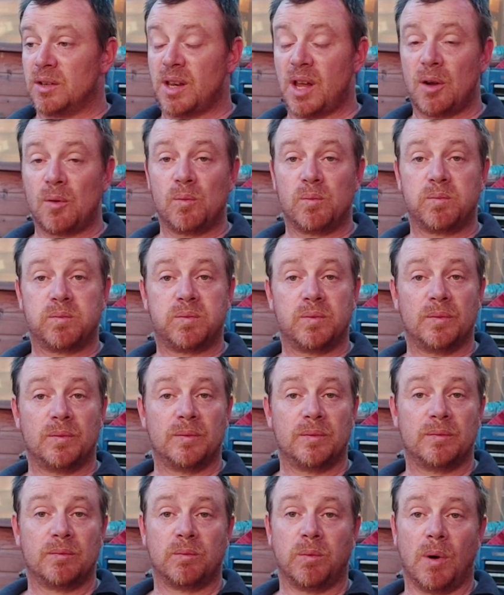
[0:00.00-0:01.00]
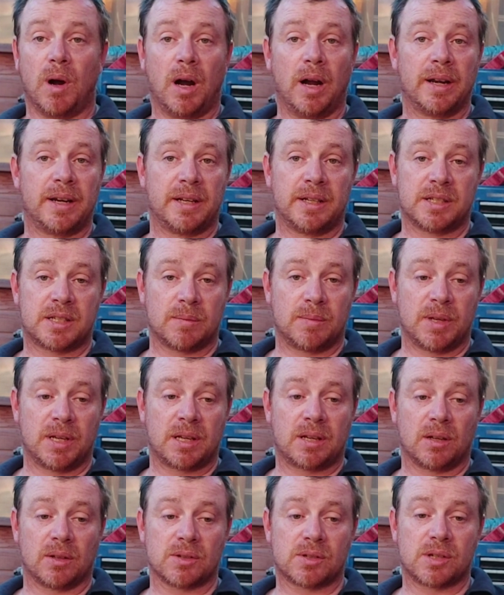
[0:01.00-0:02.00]
No whining to
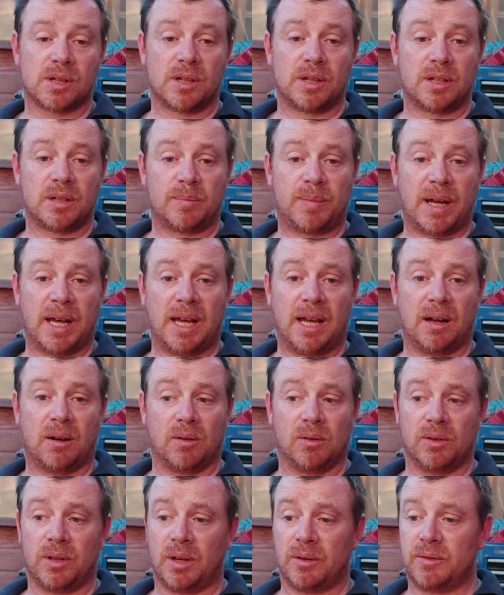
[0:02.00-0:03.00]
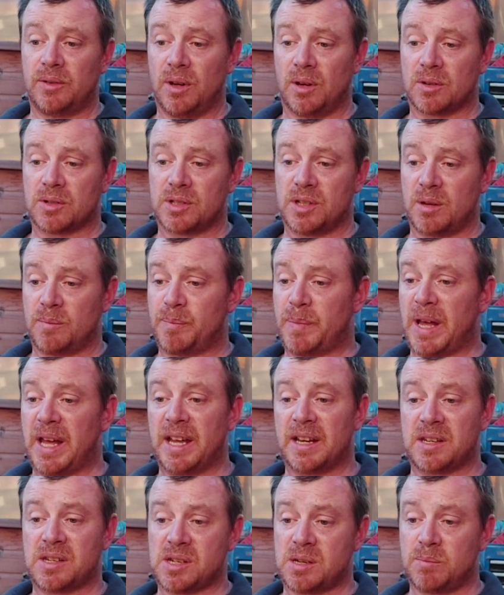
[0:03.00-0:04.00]
be concerned about. No knocks, no
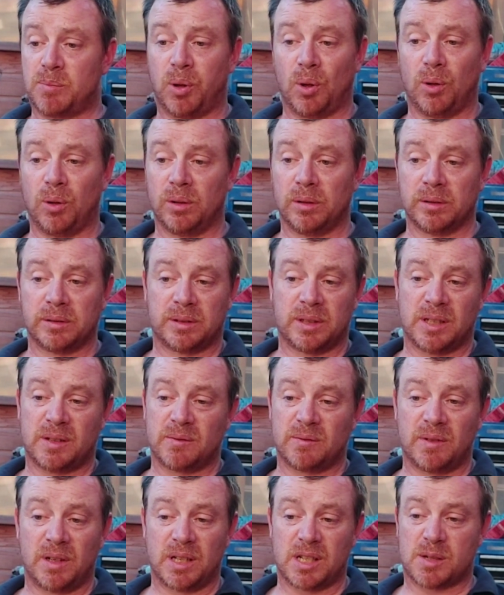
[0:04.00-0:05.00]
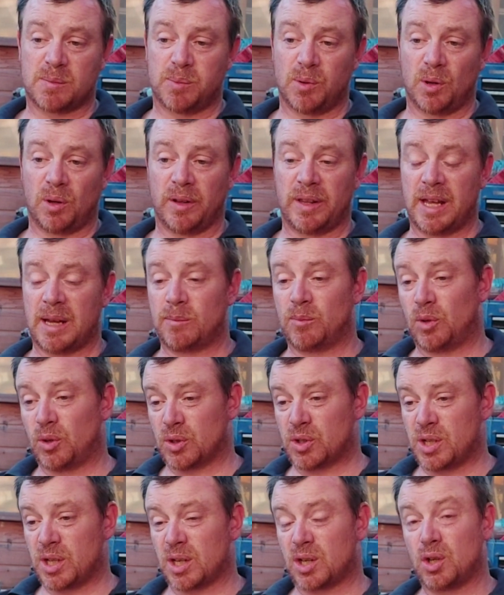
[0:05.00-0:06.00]
bangs. It pulled, didn't really splutter that
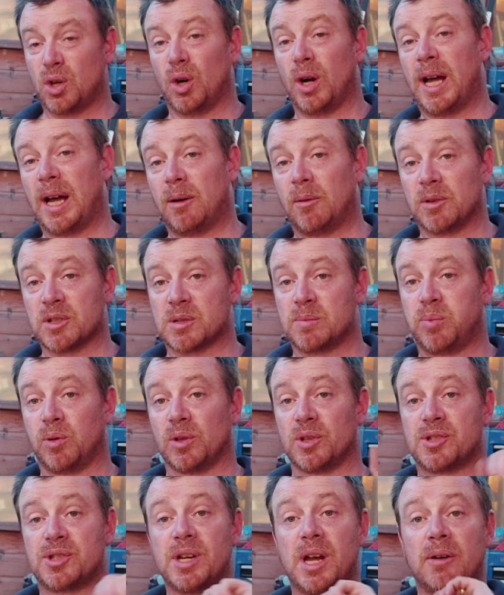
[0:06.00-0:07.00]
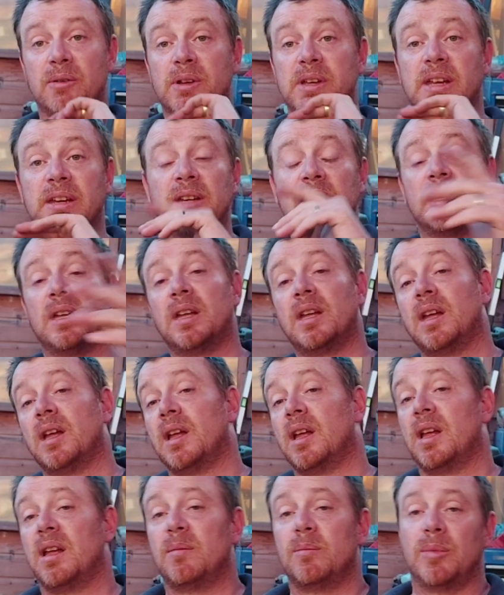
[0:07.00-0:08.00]
much. It cut out once I put the choke in,
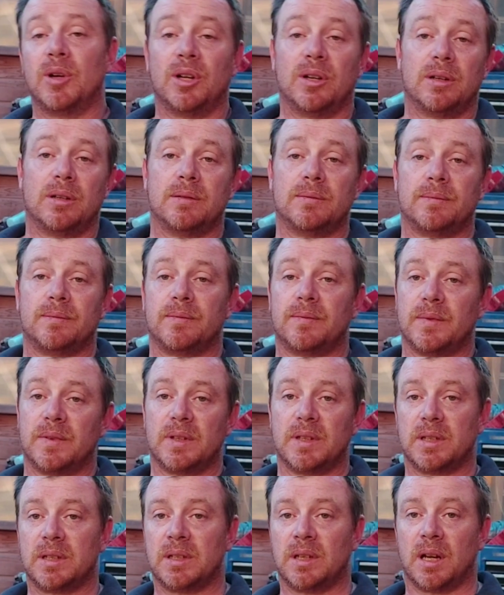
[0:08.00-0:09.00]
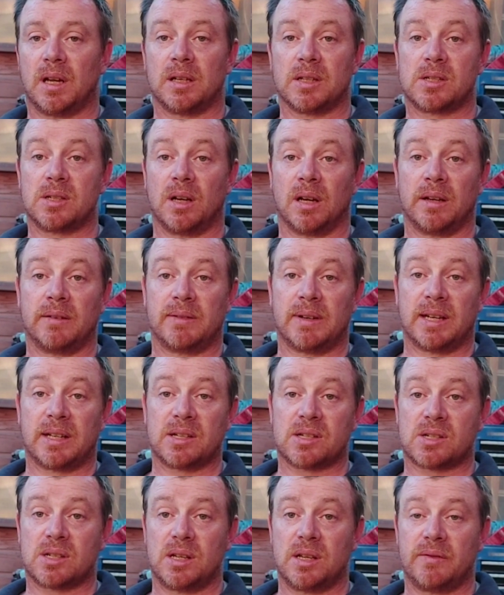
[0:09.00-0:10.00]
but you know, it's not even
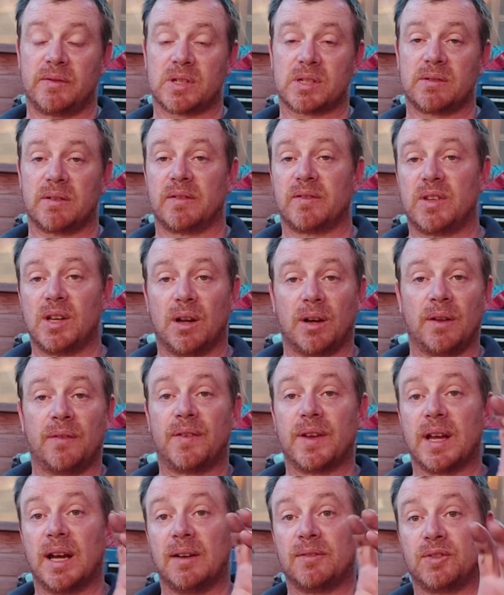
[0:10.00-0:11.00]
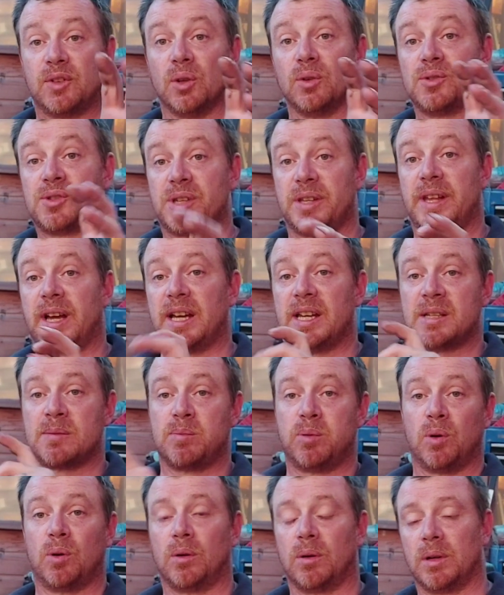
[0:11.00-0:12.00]
had a service or anything. The only thing I've done to that is
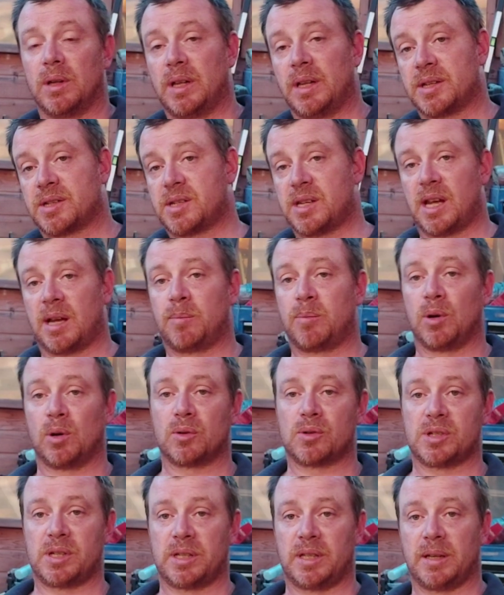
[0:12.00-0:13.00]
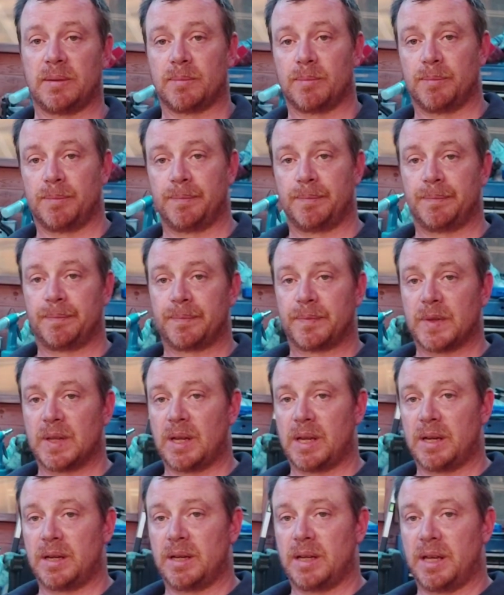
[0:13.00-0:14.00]
put a set of plugs in it,
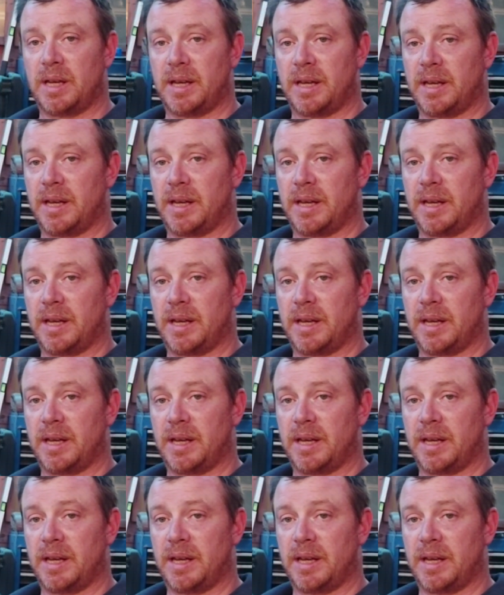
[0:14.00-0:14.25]
and